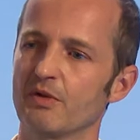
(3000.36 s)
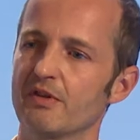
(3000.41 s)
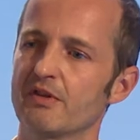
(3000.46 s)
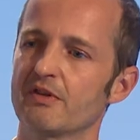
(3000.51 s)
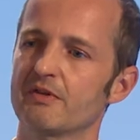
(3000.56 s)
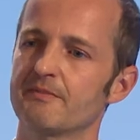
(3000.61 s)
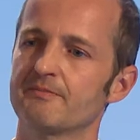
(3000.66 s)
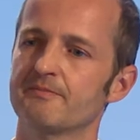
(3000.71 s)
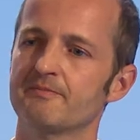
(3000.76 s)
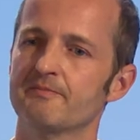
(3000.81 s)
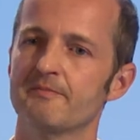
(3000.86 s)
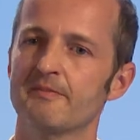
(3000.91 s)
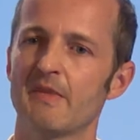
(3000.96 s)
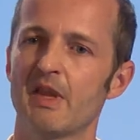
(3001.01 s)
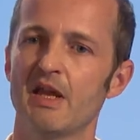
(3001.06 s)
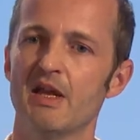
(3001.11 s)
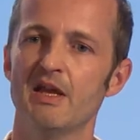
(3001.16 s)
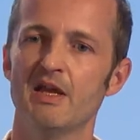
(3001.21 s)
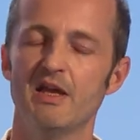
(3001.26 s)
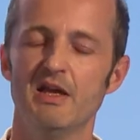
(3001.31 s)
with.
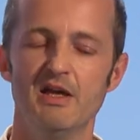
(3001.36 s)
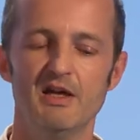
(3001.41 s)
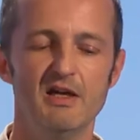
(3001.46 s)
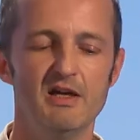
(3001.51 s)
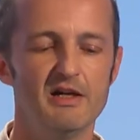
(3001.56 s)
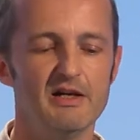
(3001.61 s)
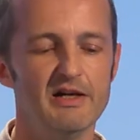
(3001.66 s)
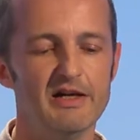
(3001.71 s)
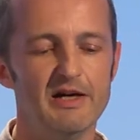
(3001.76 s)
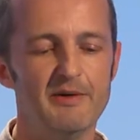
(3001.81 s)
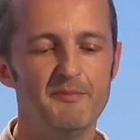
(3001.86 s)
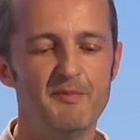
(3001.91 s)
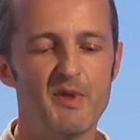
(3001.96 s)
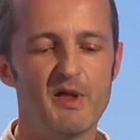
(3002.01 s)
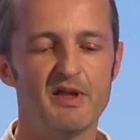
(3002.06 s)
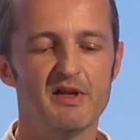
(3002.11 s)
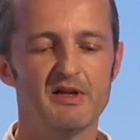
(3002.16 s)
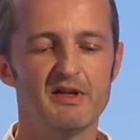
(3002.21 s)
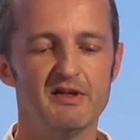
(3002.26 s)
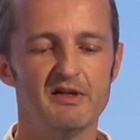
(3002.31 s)

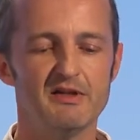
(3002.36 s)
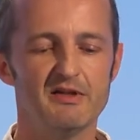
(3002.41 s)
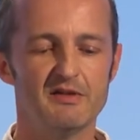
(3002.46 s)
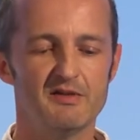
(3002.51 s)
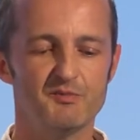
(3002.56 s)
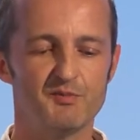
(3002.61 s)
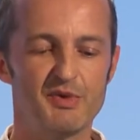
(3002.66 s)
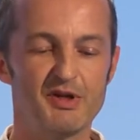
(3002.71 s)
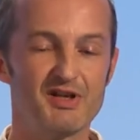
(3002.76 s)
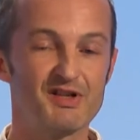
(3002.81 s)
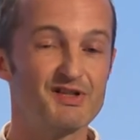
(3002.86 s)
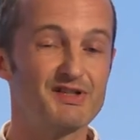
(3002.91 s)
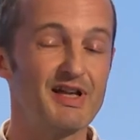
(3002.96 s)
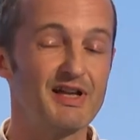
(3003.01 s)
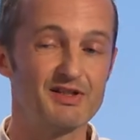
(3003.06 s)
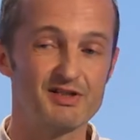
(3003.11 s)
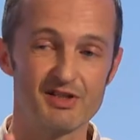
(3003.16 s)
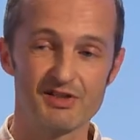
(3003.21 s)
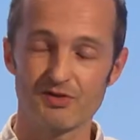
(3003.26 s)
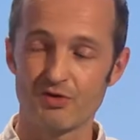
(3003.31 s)
Um, because
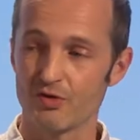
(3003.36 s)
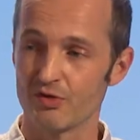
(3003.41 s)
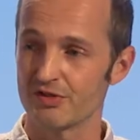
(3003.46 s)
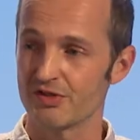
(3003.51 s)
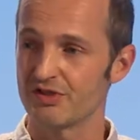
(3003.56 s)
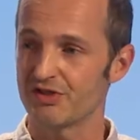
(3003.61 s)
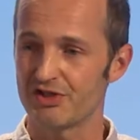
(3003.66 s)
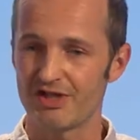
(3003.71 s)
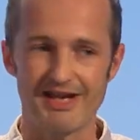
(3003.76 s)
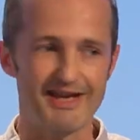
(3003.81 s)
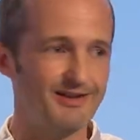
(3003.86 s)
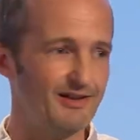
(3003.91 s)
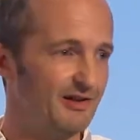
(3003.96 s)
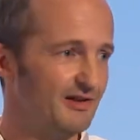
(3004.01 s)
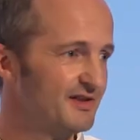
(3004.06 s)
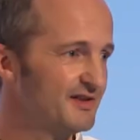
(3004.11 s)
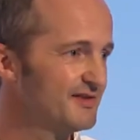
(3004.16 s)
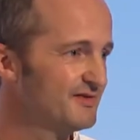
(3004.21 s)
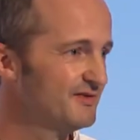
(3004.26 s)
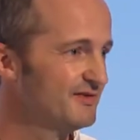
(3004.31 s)
that just causes
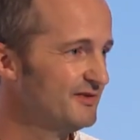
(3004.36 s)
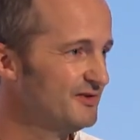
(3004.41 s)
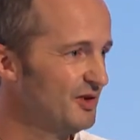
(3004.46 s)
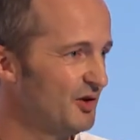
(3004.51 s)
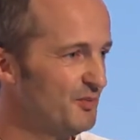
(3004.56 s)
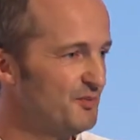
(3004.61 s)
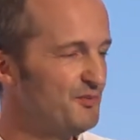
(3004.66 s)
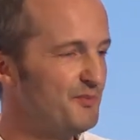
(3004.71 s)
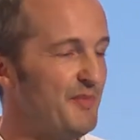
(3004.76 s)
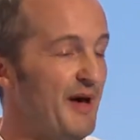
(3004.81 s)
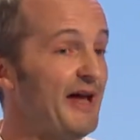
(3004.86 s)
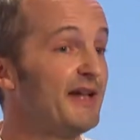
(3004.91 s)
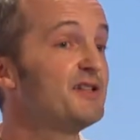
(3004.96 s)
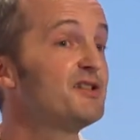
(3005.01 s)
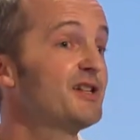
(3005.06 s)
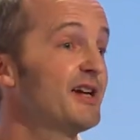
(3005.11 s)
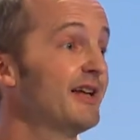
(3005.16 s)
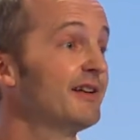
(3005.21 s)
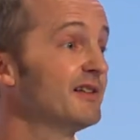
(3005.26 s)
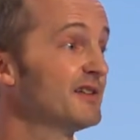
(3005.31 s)
channels, you know,
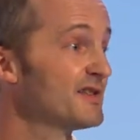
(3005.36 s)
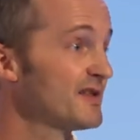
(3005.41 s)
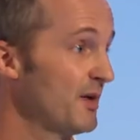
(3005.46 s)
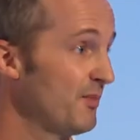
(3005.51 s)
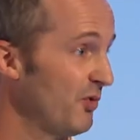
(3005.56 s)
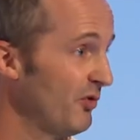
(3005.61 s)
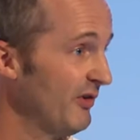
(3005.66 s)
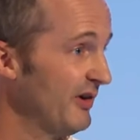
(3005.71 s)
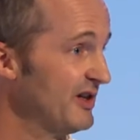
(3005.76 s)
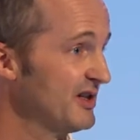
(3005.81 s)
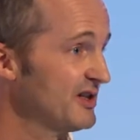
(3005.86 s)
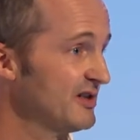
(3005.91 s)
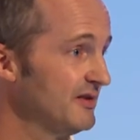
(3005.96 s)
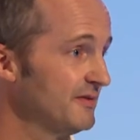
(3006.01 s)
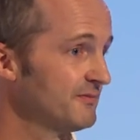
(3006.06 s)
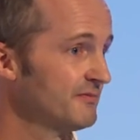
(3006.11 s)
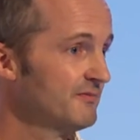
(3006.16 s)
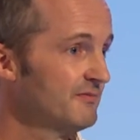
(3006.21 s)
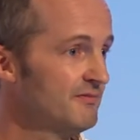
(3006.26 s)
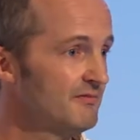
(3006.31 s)
bad channel
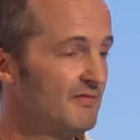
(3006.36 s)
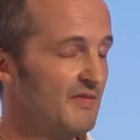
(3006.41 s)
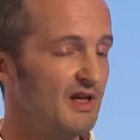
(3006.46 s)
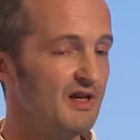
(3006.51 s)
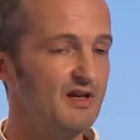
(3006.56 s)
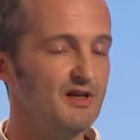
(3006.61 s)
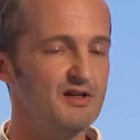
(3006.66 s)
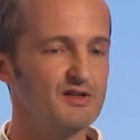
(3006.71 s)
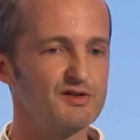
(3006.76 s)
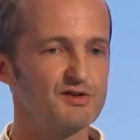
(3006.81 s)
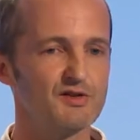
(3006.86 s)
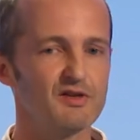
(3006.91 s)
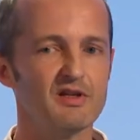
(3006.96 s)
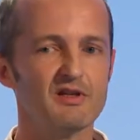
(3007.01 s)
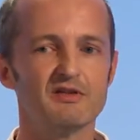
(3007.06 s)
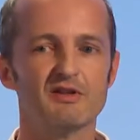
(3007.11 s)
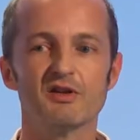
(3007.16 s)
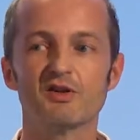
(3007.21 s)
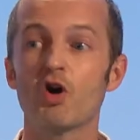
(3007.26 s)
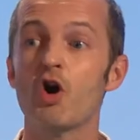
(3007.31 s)
separation. So
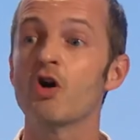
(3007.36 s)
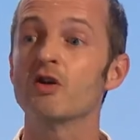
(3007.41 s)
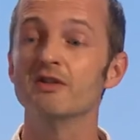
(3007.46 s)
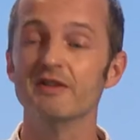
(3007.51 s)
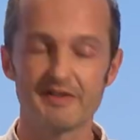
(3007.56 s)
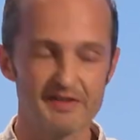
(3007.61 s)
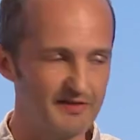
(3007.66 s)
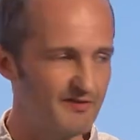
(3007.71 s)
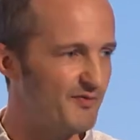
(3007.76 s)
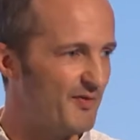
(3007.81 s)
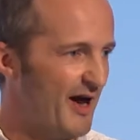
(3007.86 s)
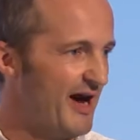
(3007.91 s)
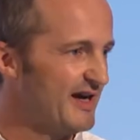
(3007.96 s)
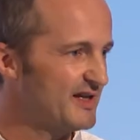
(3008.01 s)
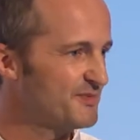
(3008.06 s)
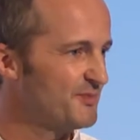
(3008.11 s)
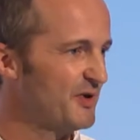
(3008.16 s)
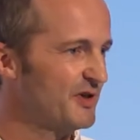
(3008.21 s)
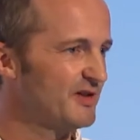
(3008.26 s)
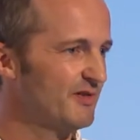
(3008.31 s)
the, the cognitive
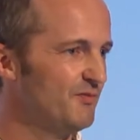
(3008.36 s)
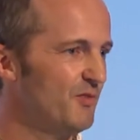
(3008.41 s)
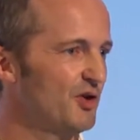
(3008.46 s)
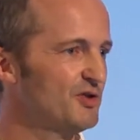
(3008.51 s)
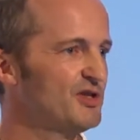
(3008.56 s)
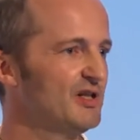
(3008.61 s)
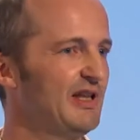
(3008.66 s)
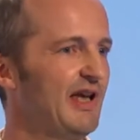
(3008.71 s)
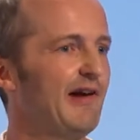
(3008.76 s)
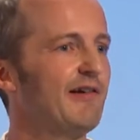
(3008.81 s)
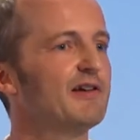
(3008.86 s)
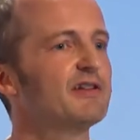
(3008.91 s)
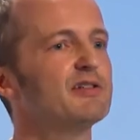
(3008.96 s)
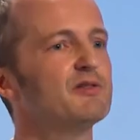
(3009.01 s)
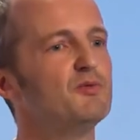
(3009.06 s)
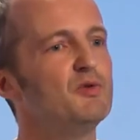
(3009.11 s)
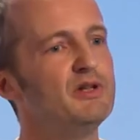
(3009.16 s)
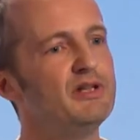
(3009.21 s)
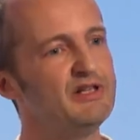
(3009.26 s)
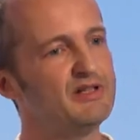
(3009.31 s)
aspect of
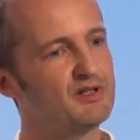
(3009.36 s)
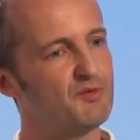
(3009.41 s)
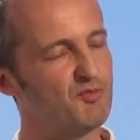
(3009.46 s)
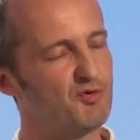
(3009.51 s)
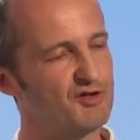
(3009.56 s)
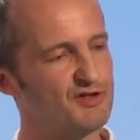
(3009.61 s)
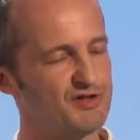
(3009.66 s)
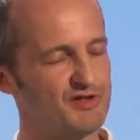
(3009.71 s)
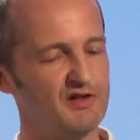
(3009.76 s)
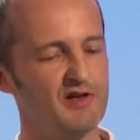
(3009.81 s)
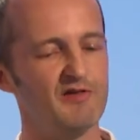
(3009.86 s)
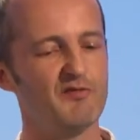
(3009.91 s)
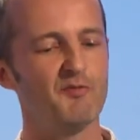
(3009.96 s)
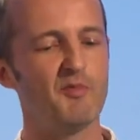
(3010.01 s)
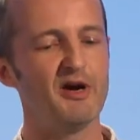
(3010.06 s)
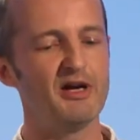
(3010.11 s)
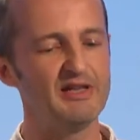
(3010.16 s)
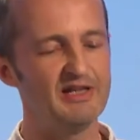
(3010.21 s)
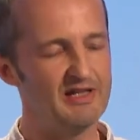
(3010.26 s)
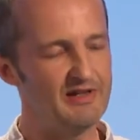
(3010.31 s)
modularity we need to preserve
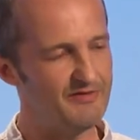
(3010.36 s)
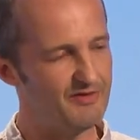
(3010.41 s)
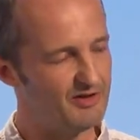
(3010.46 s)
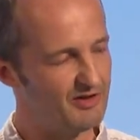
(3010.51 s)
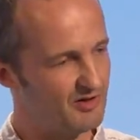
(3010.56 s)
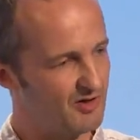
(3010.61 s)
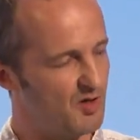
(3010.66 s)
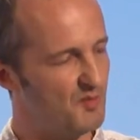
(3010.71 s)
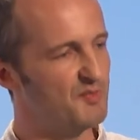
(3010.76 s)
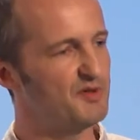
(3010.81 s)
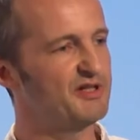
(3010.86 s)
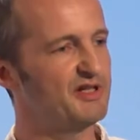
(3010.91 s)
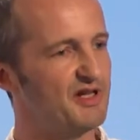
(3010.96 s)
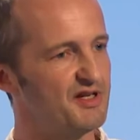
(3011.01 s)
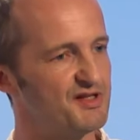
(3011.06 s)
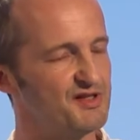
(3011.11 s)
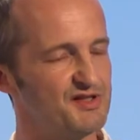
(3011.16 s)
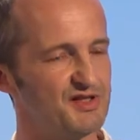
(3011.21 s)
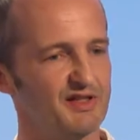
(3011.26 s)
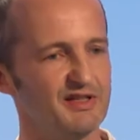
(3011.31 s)
by leaving the
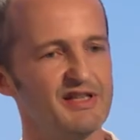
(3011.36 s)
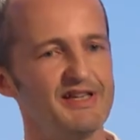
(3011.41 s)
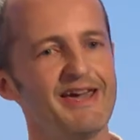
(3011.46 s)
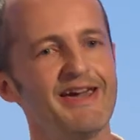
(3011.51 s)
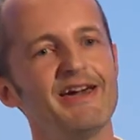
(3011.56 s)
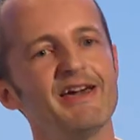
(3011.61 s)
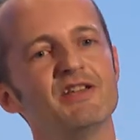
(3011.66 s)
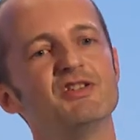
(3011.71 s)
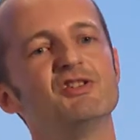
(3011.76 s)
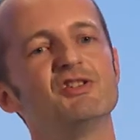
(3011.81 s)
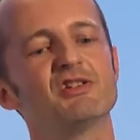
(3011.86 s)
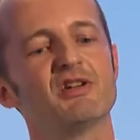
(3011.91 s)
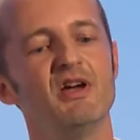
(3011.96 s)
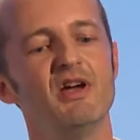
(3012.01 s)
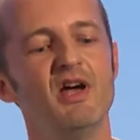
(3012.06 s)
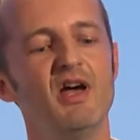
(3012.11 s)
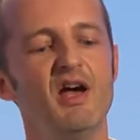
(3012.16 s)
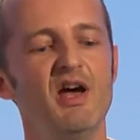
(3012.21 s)
computations at the edge